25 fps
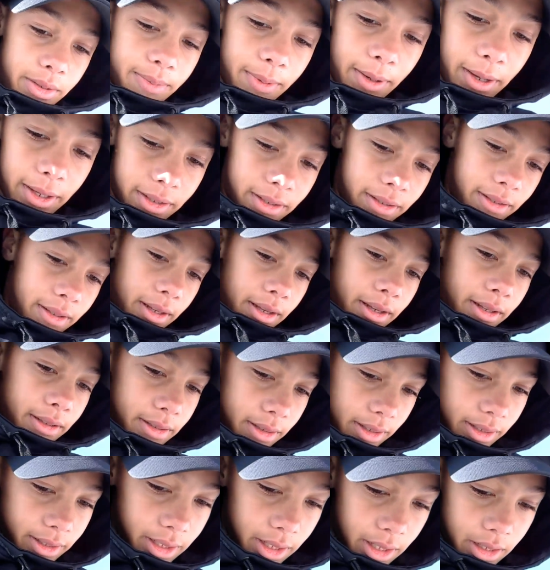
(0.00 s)
is about to die,
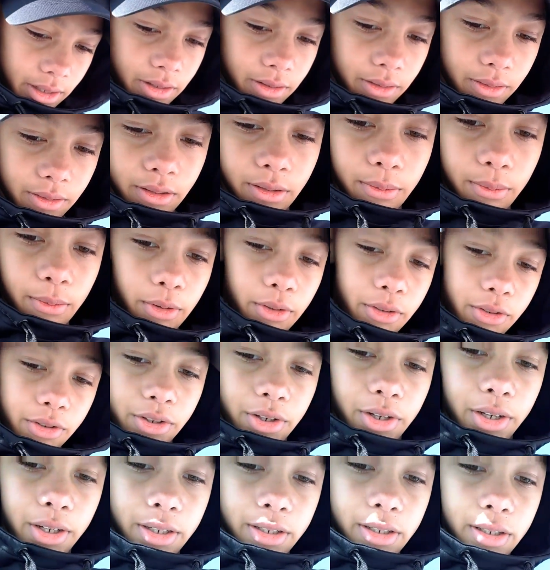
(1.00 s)
so I can't do any more
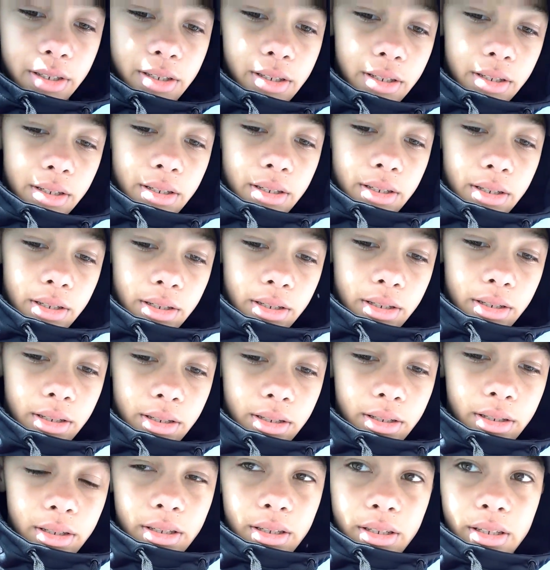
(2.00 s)
tricks.
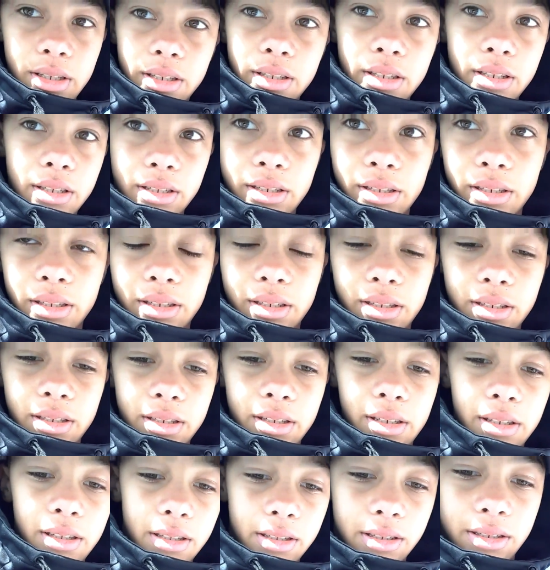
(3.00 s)
It's
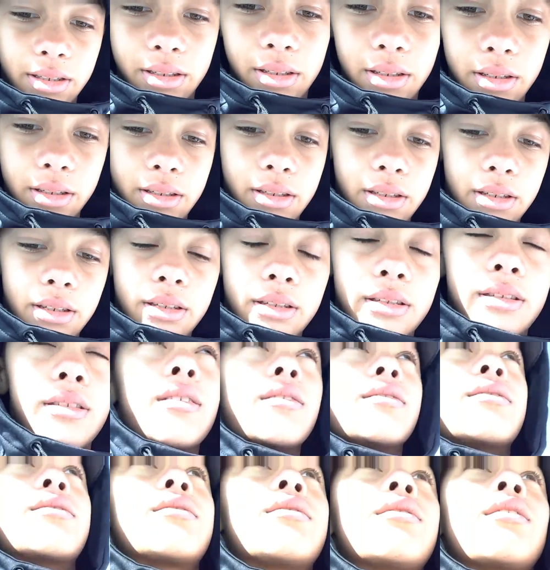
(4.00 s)
just getting
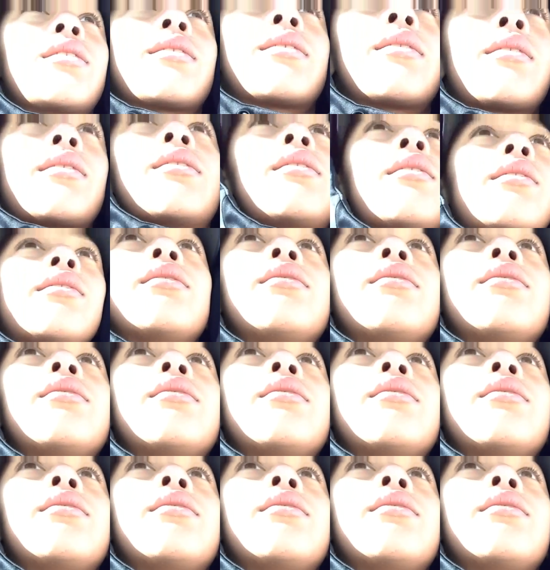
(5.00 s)
too stuck.